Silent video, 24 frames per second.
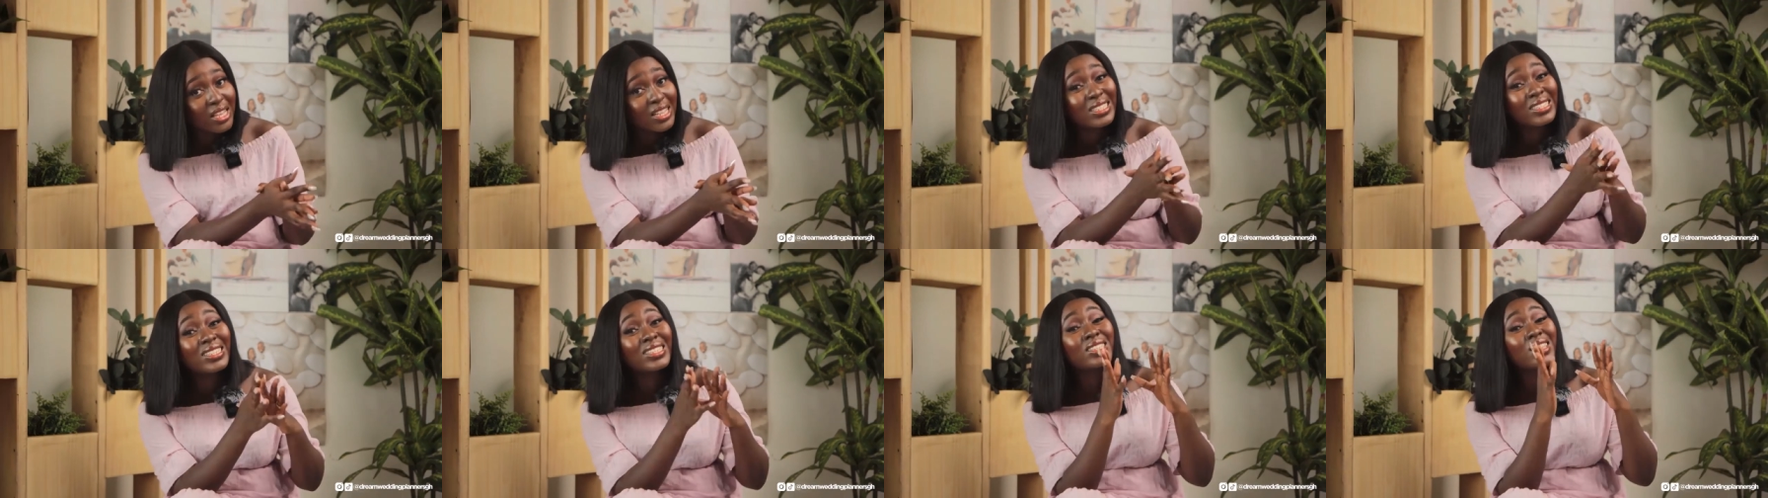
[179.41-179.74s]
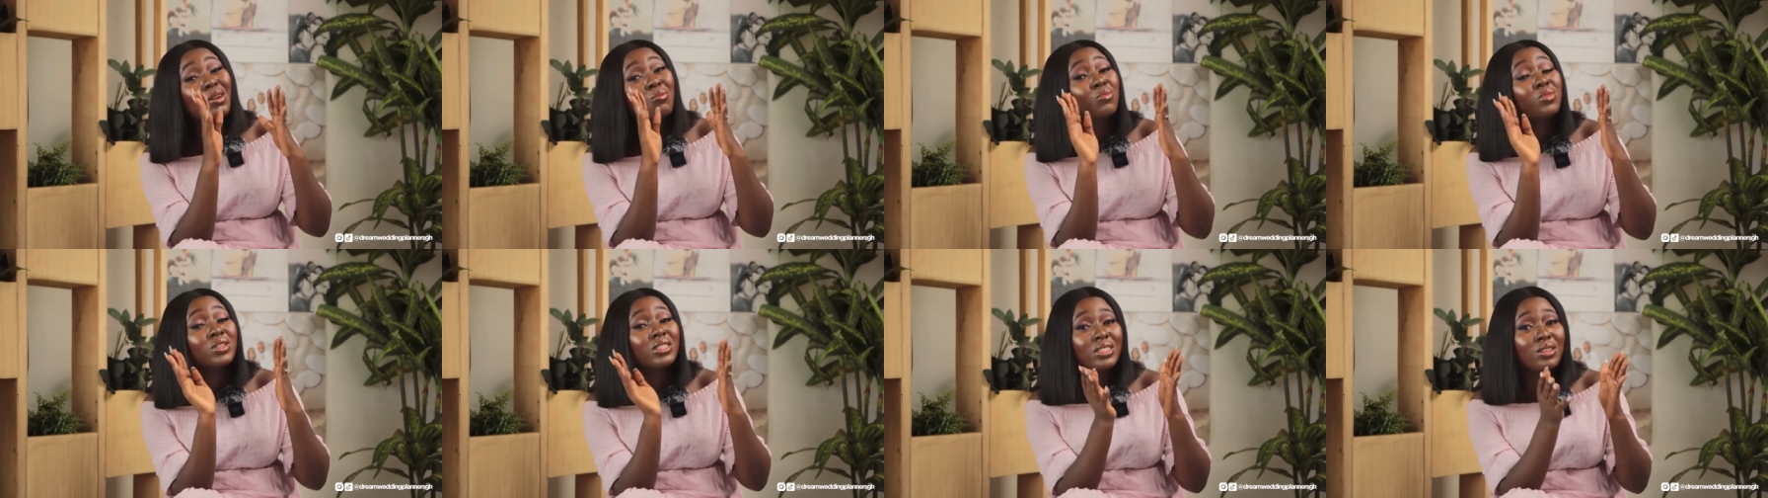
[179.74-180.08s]
it is
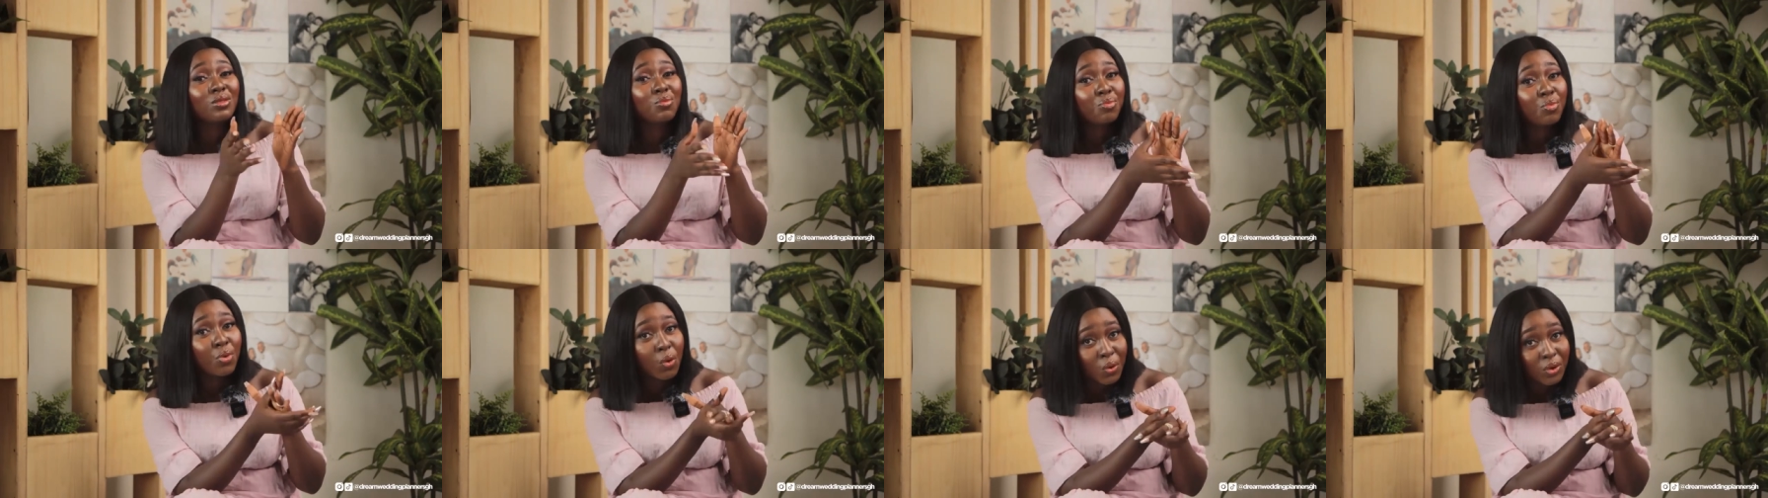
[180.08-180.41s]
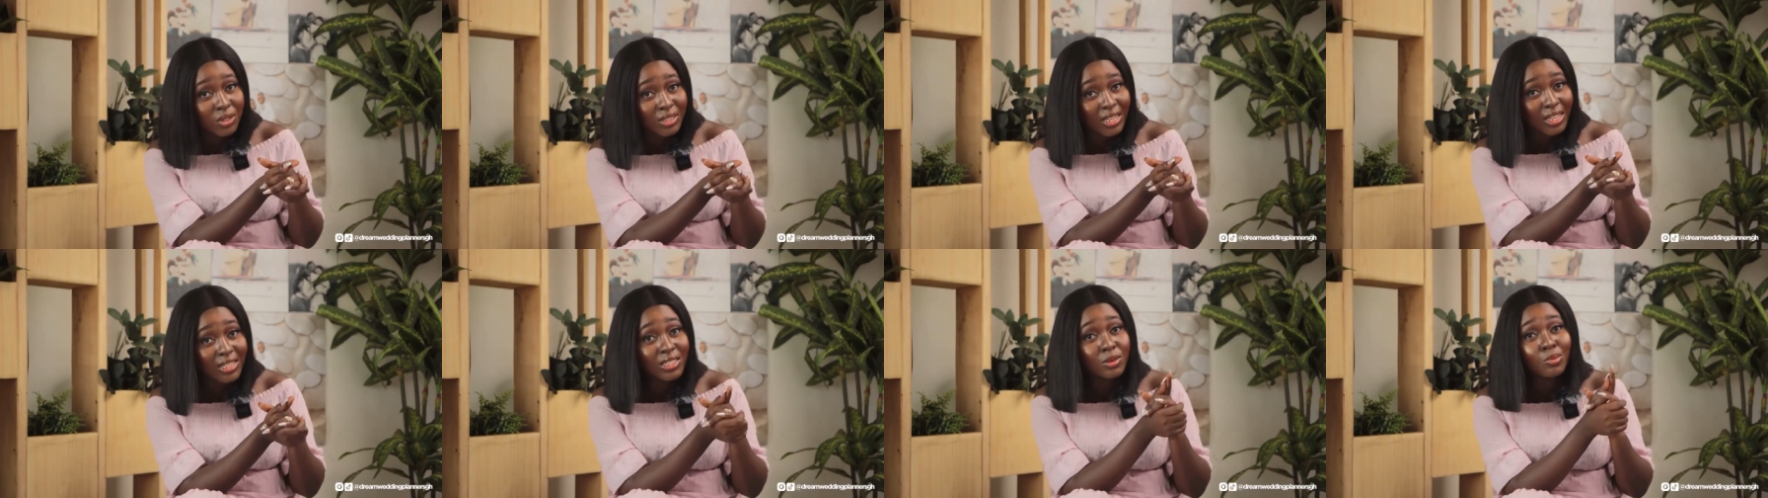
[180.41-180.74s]
the most
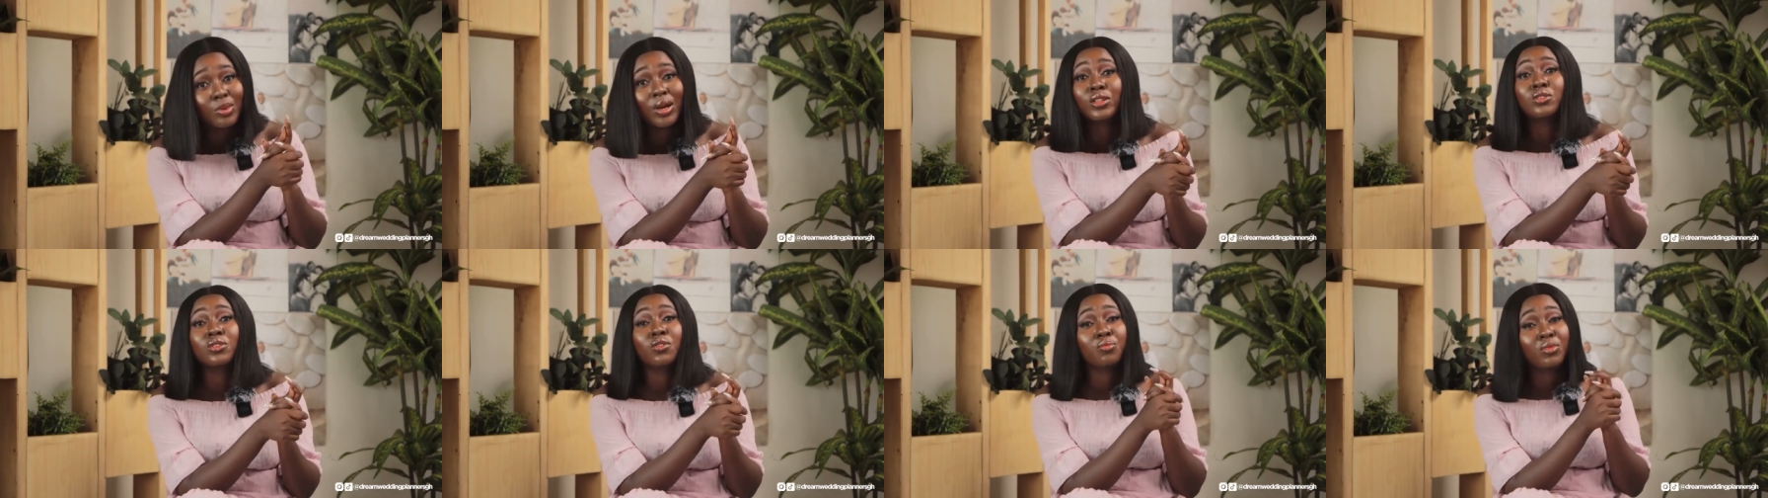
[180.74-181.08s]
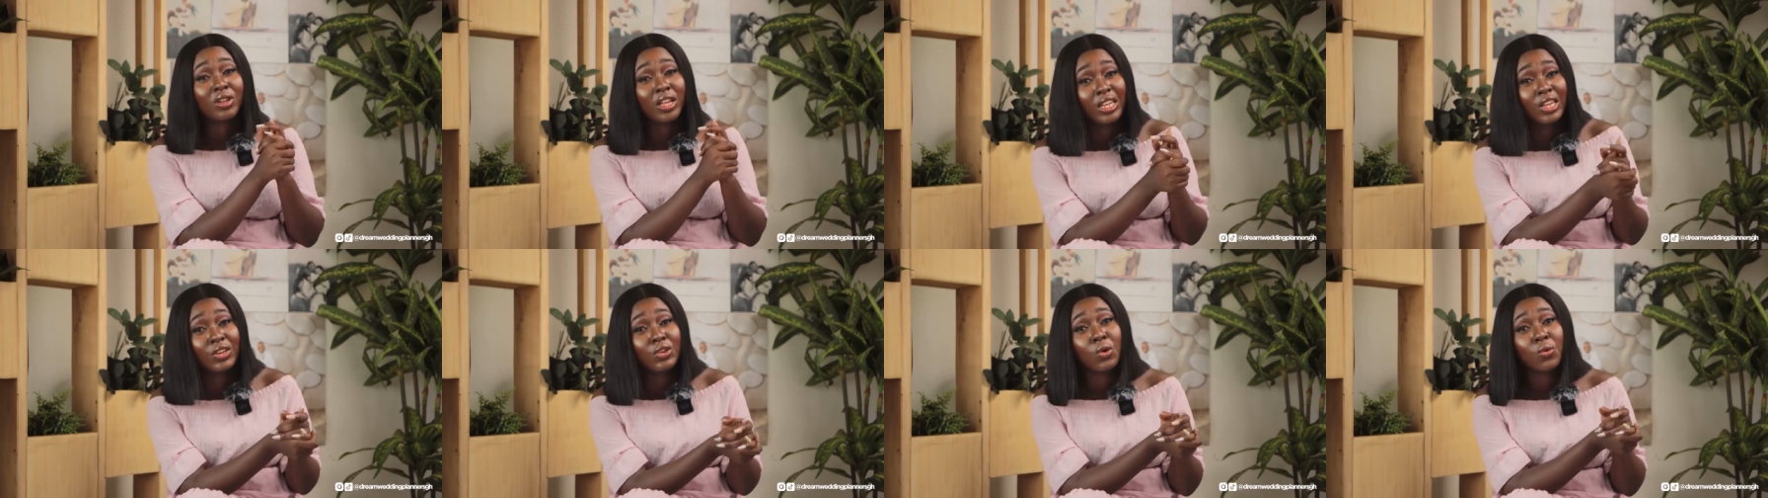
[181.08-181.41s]
important part of
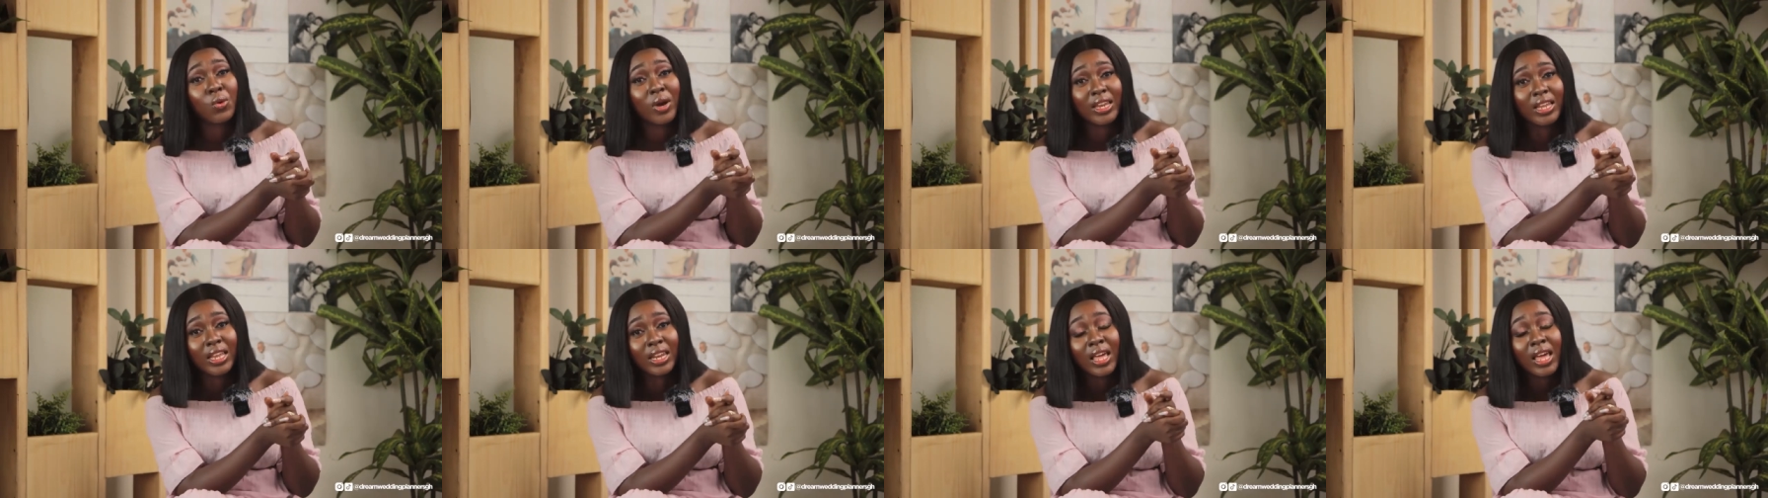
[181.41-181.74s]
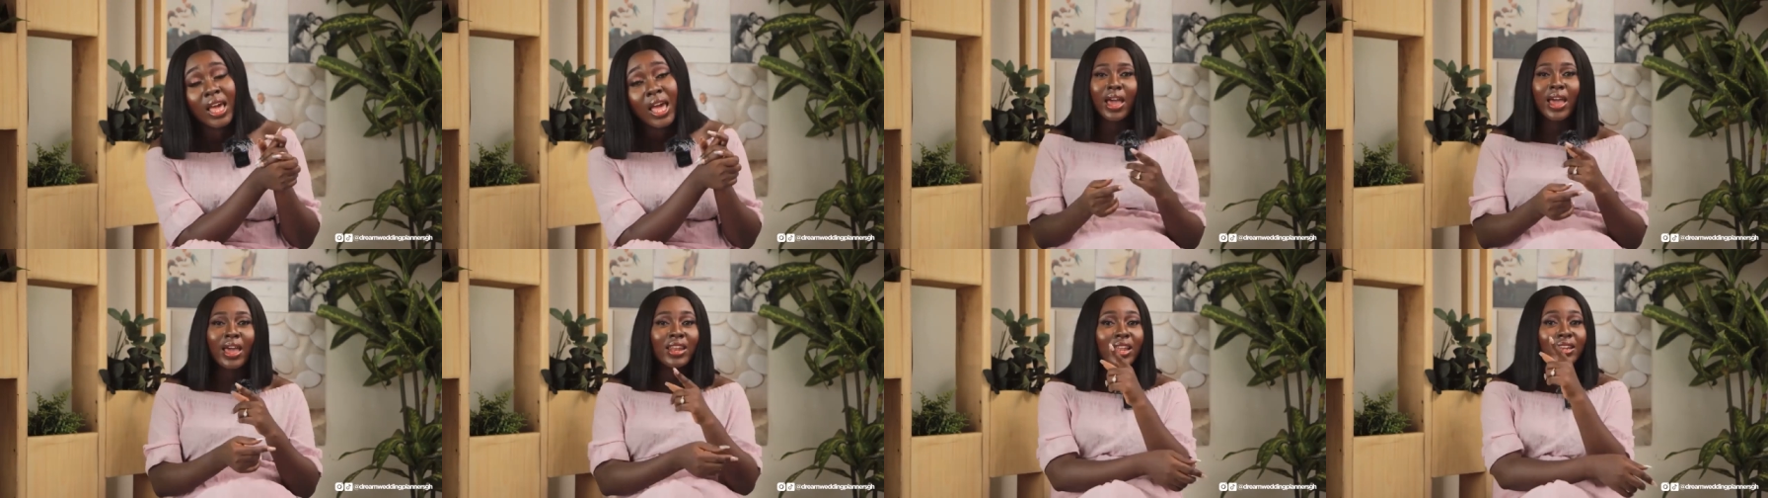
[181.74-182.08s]
planning your wedding.
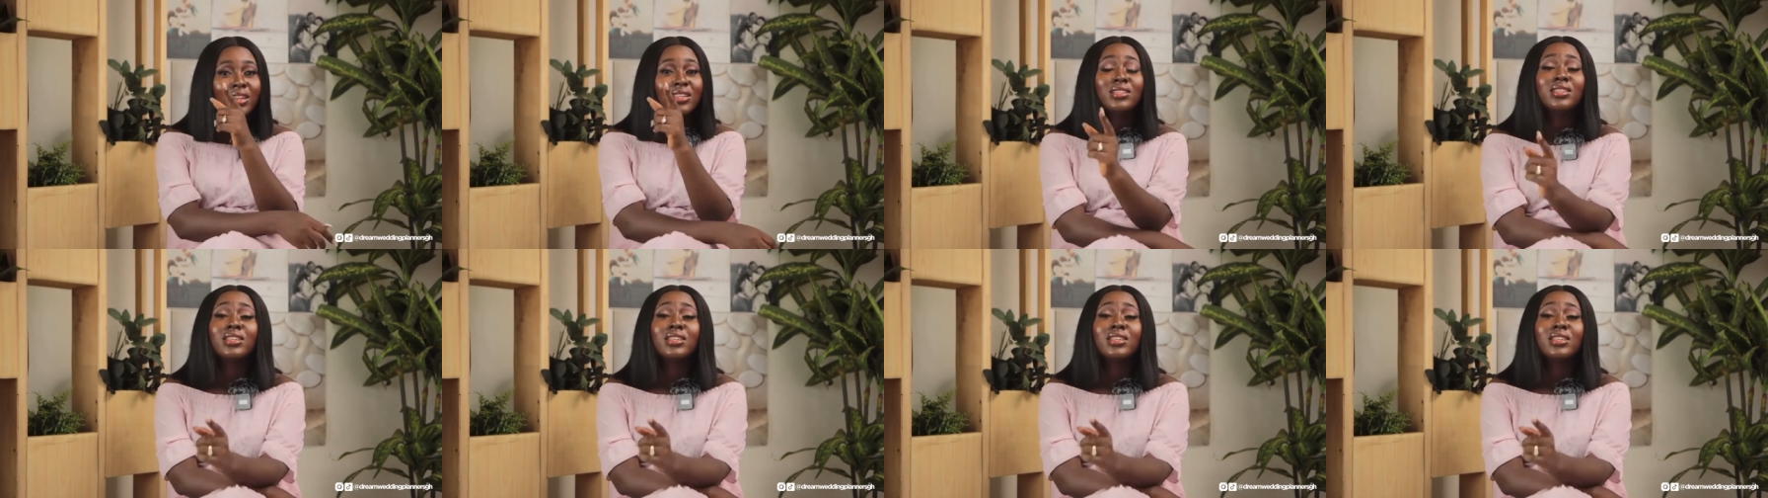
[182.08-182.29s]
I had an